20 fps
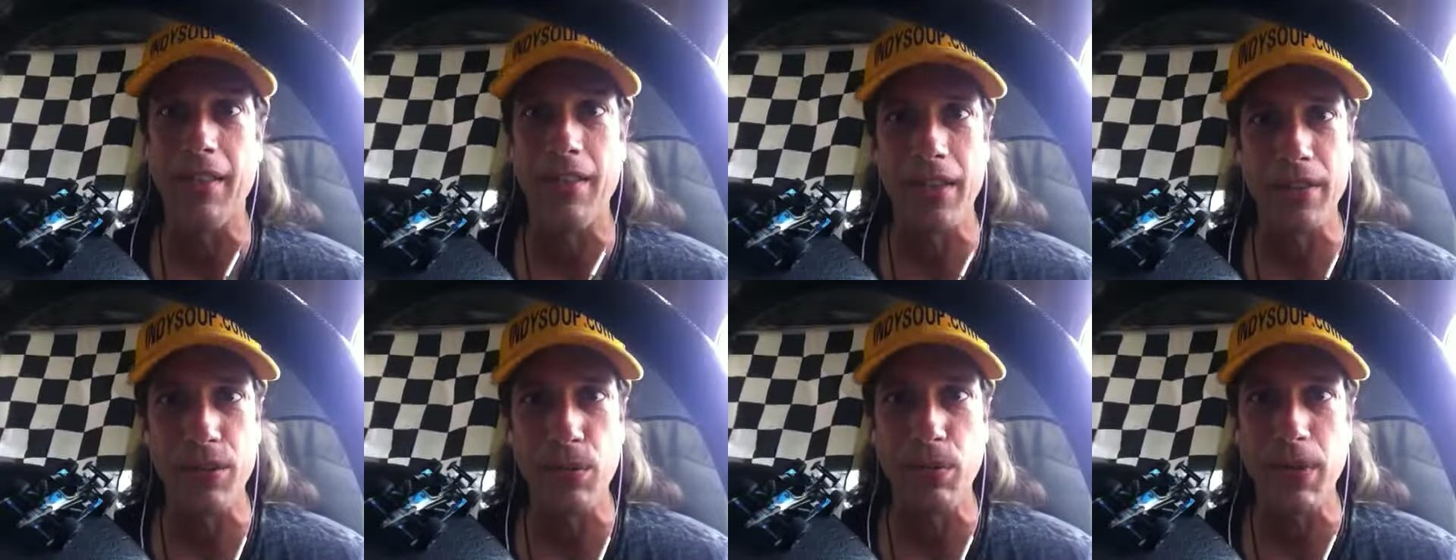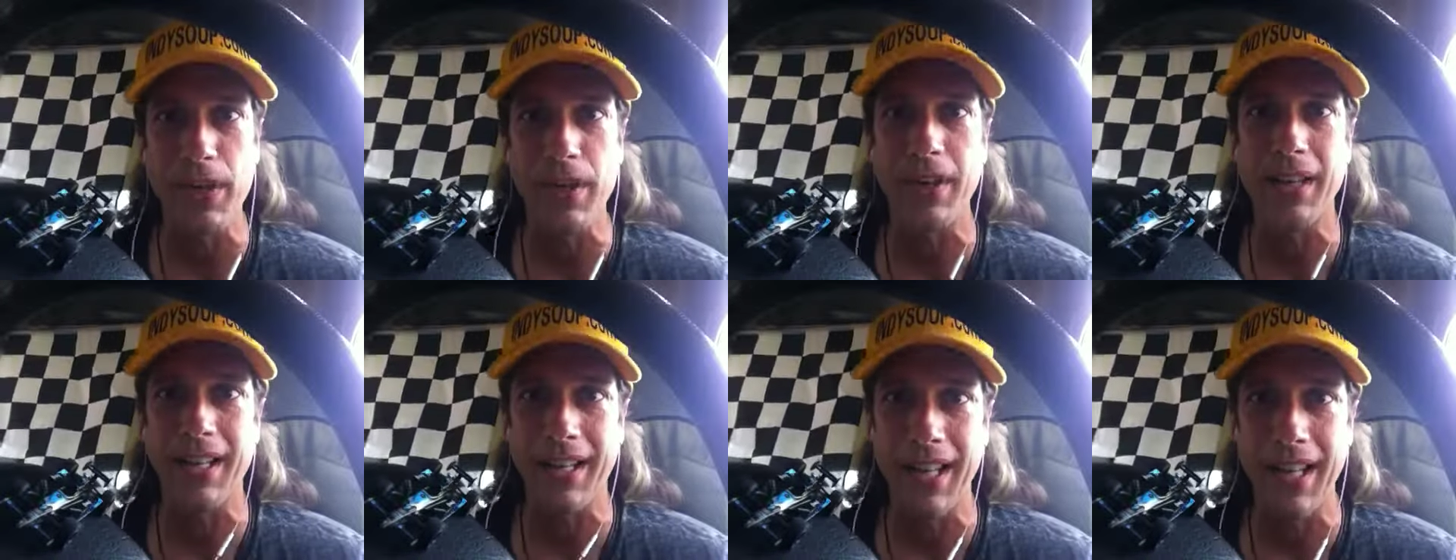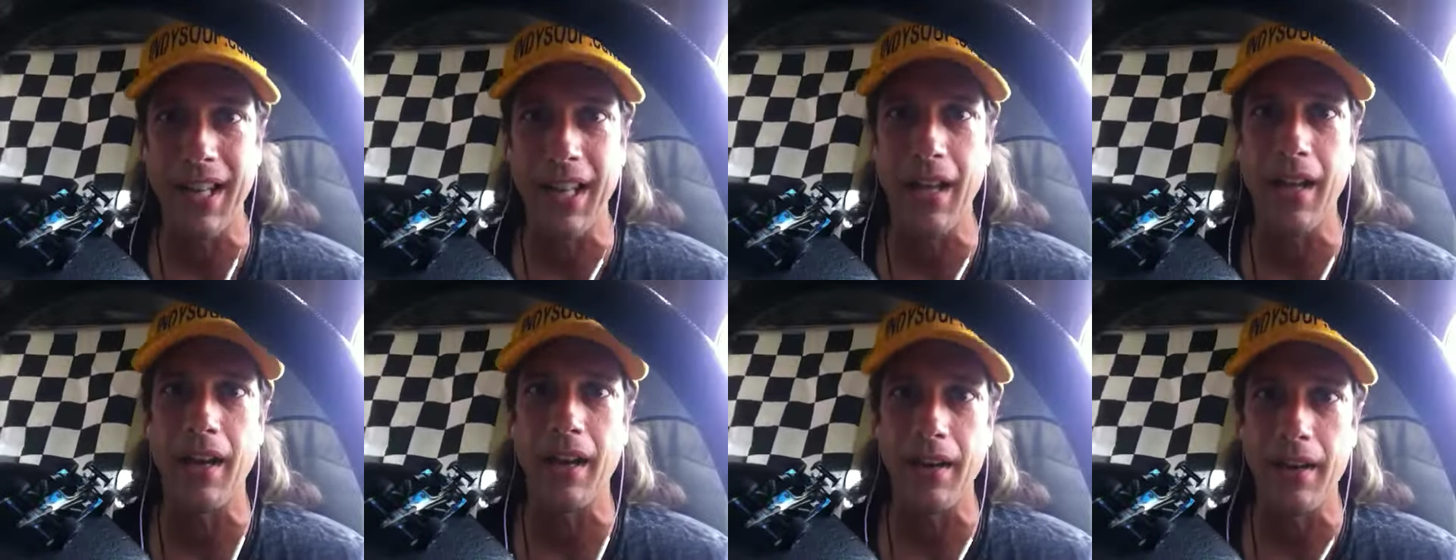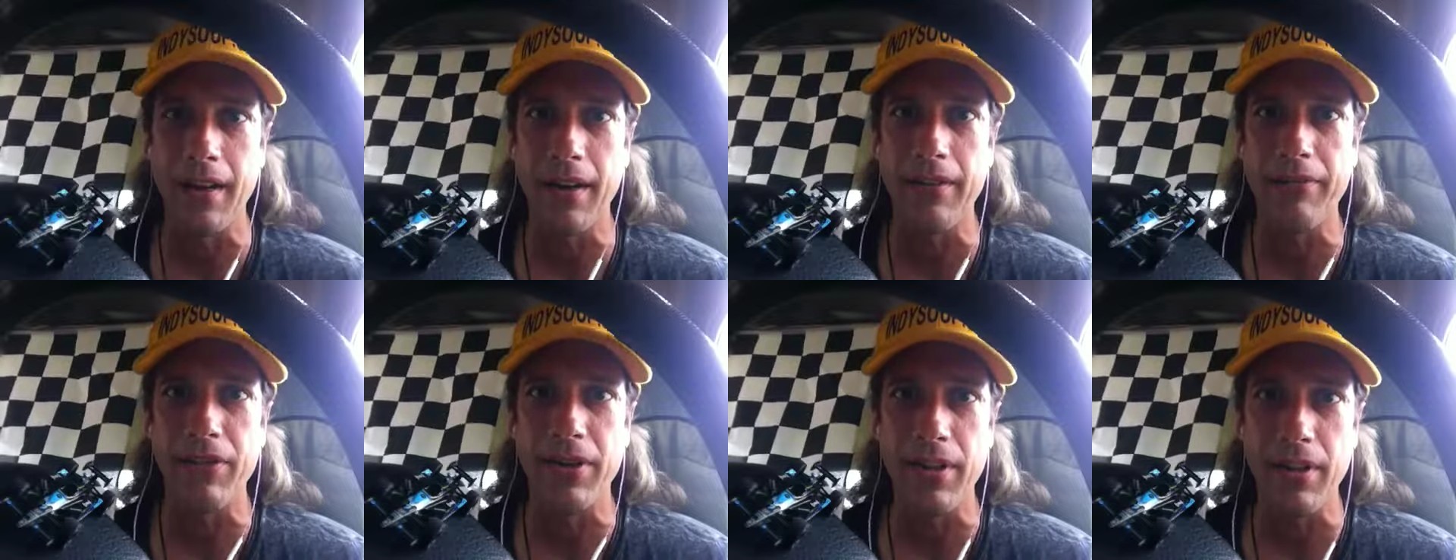the Twitter king
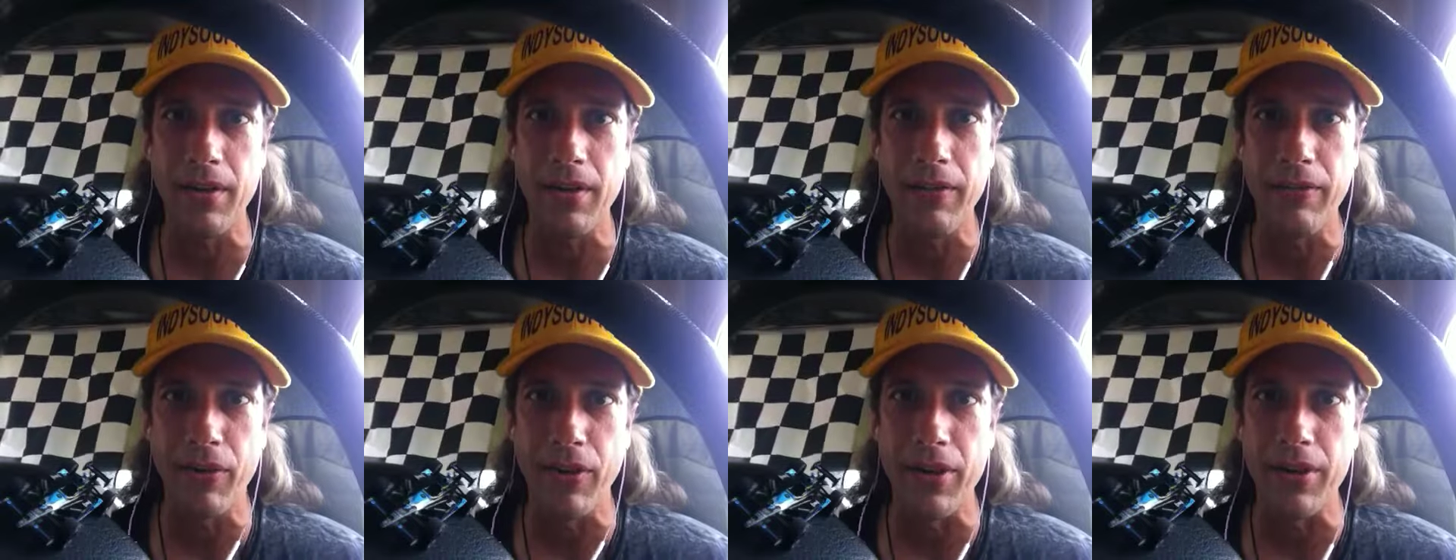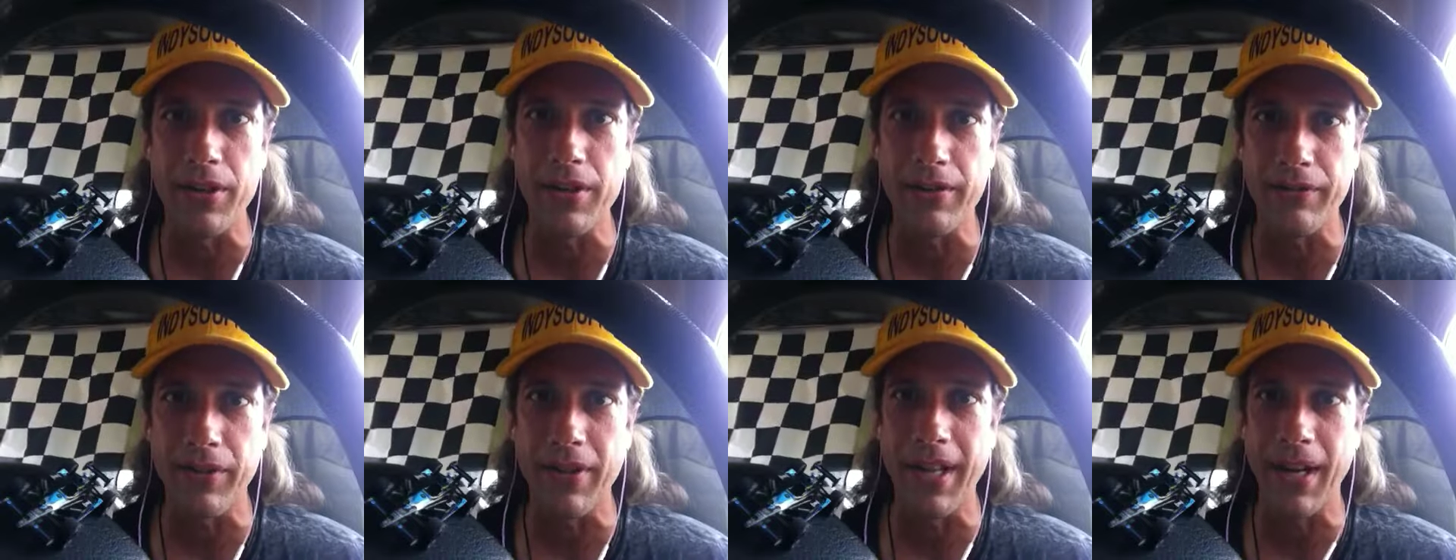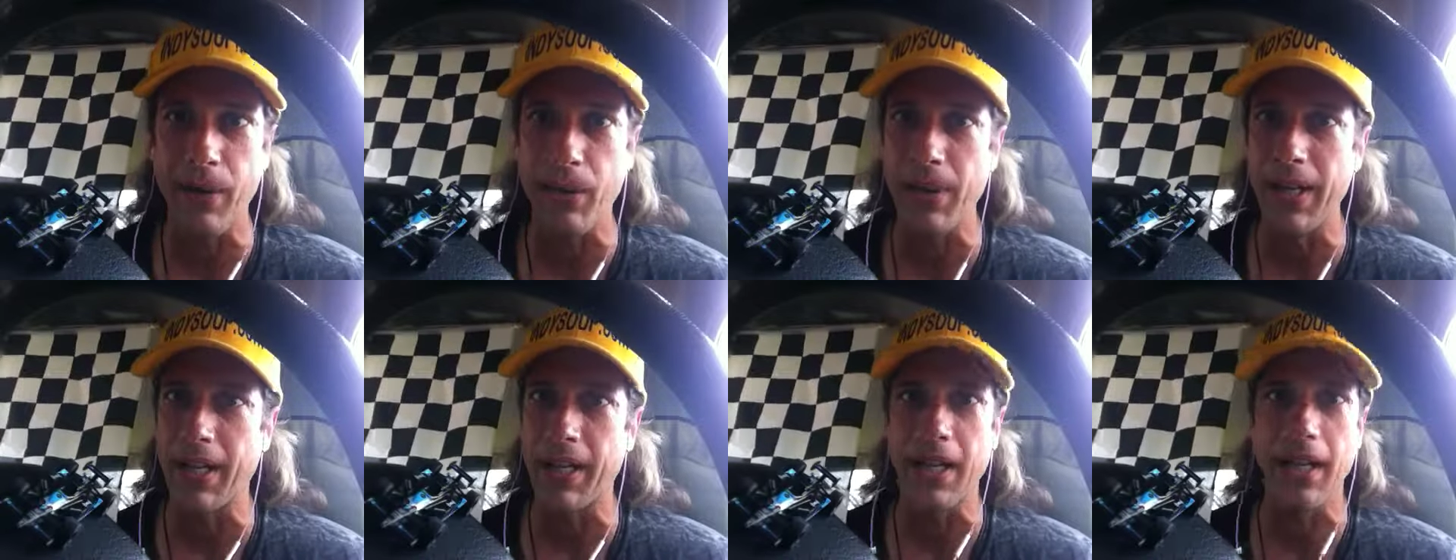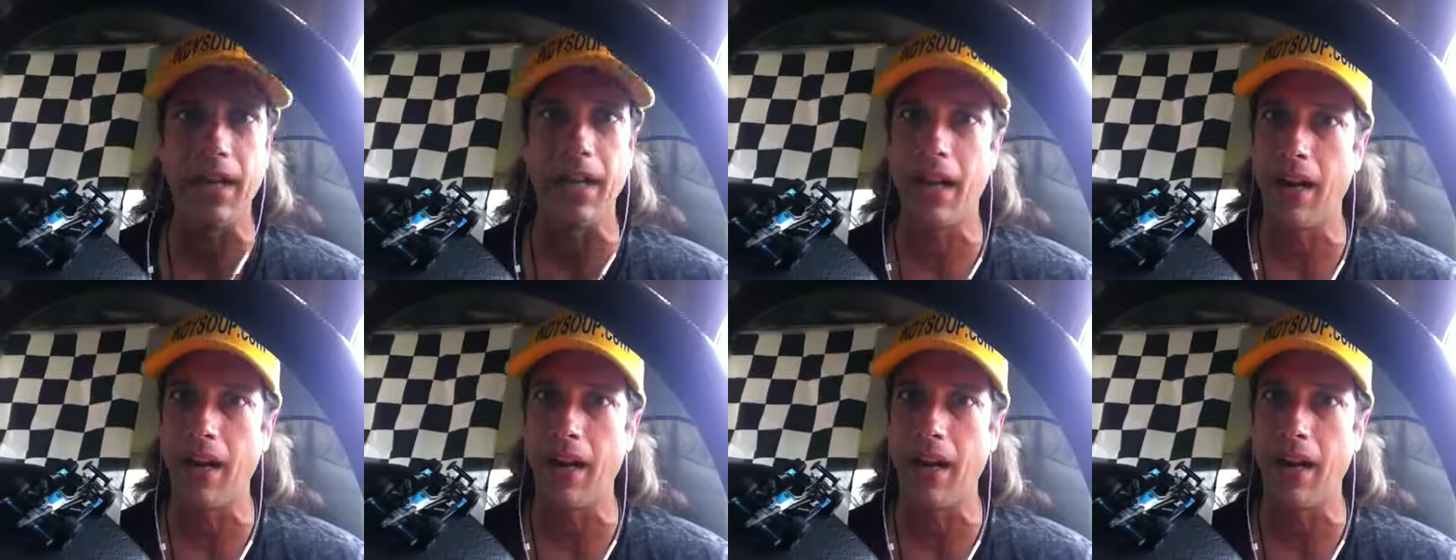of the universe for that weekend?